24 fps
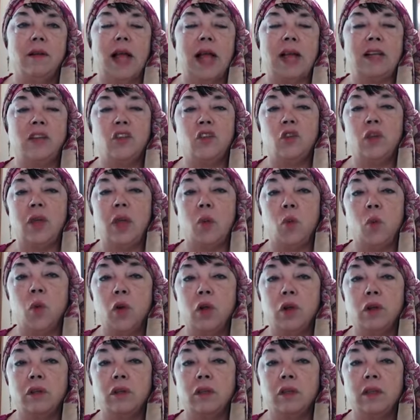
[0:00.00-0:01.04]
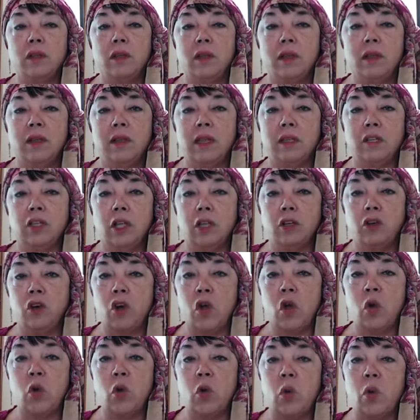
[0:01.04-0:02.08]
As to thy words, thou shalt
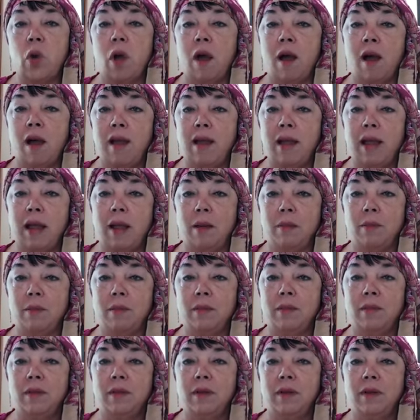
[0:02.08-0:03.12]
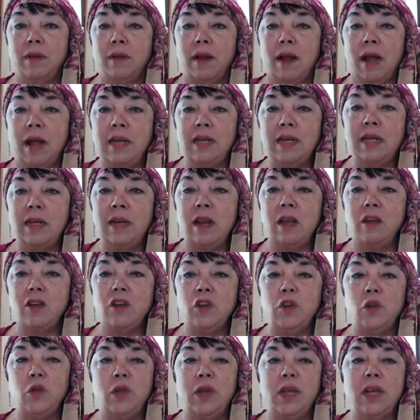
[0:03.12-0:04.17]
know who I am. I did not
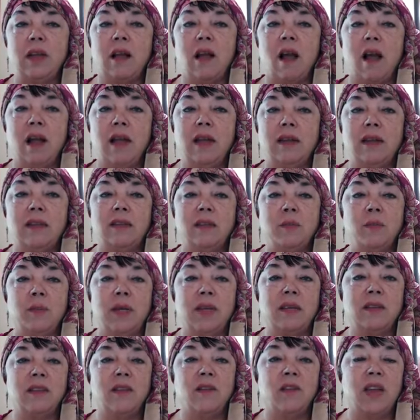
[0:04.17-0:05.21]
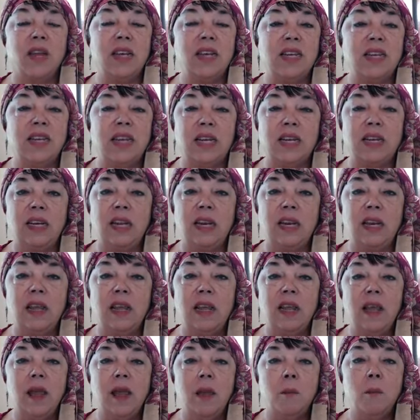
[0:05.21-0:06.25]
do thee kindness because of thy dignity,
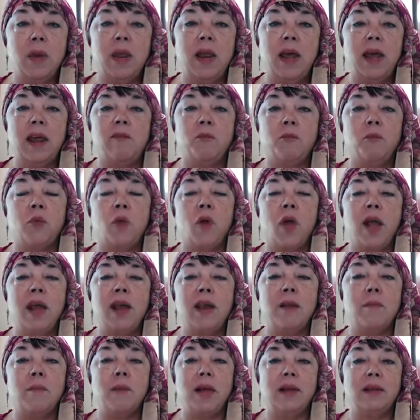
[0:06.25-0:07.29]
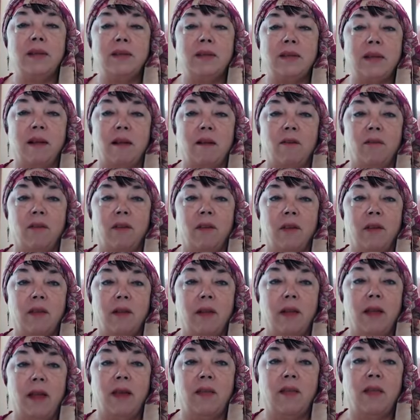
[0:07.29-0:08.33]
but out of pride in myself,
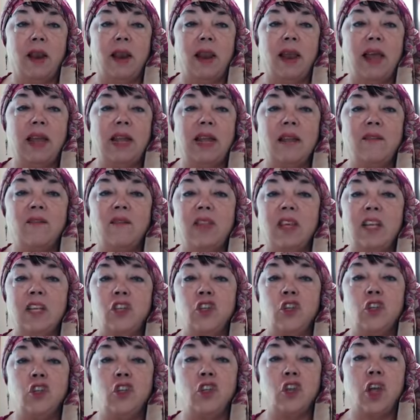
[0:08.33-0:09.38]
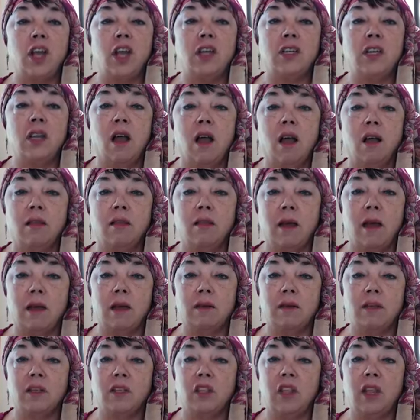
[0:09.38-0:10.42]
and the like of thee should not talk
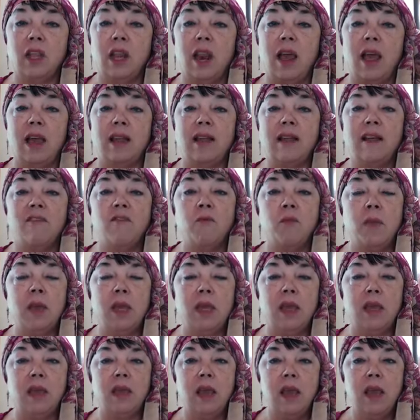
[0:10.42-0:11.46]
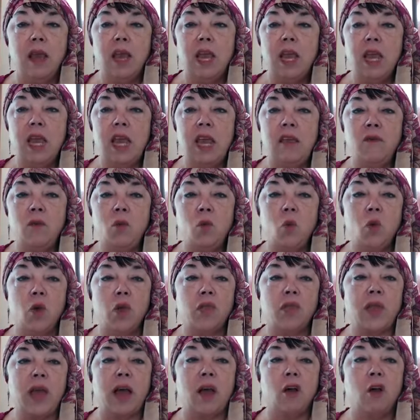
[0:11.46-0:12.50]
thus to the like of me, even
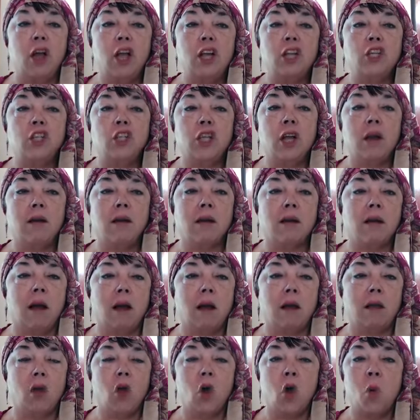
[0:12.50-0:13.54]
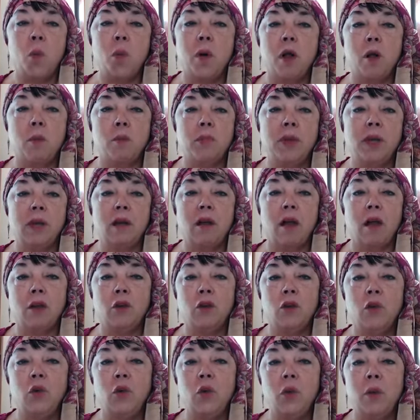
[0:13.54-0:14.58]
wert thou Sharrukhan Omar bin
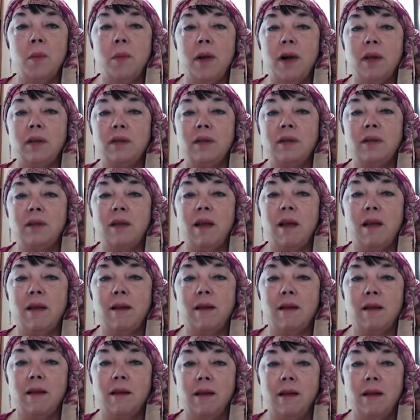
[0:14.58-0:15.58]
Anu'uman's son.